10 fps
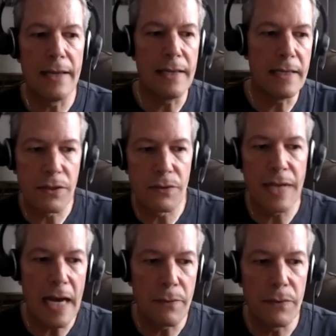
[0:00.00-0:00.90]
Eh, so
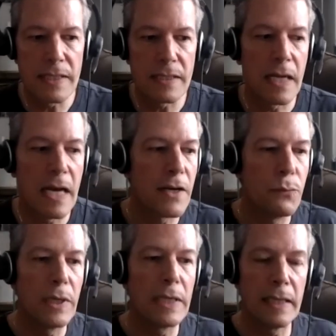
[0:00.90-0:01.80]
that was kind of
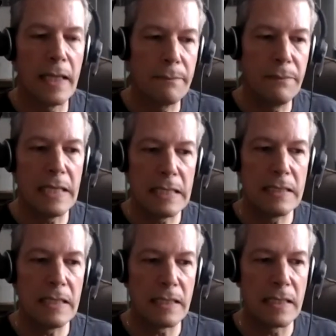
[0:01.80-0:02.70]
what led me
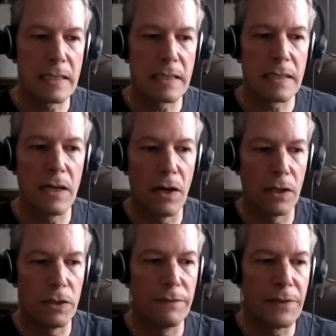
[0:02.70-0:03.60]
into this
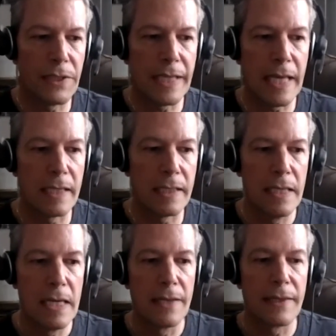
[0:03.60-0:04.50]
all over again
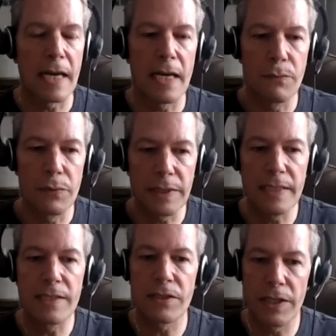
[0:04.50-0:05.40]
that I really
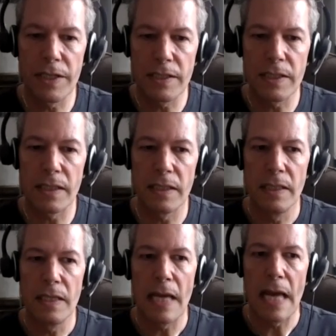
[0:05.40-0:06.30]
started to
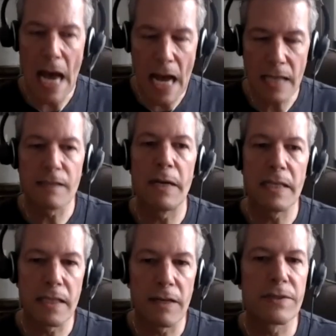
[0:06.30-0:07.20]
ask
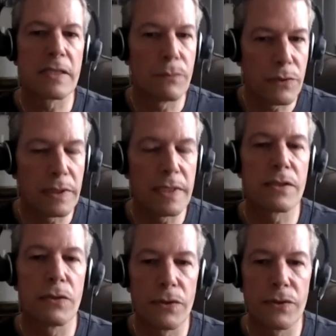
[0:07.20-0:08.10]
myself some really
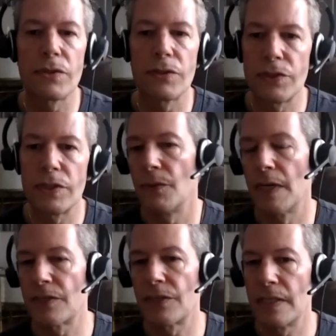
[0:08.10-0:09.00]
soul searching
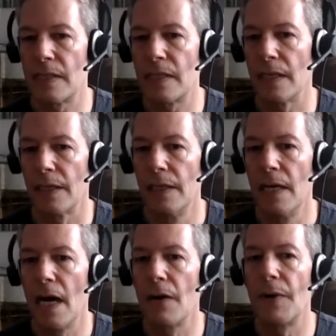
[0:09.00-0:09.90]
questions here
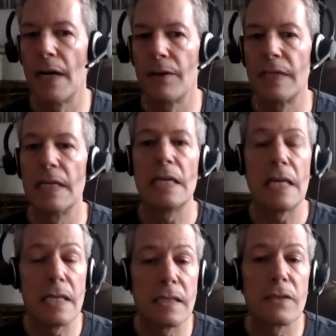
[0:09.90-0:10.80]
around
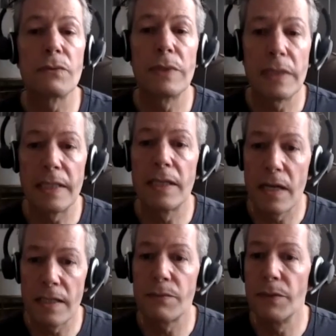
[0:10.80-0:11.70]
is it really
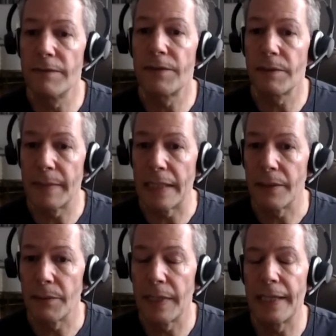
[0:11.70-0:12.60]
God's will for me?
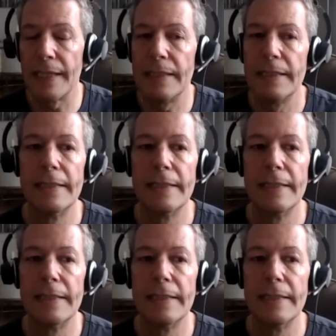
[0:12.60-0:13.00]
Right.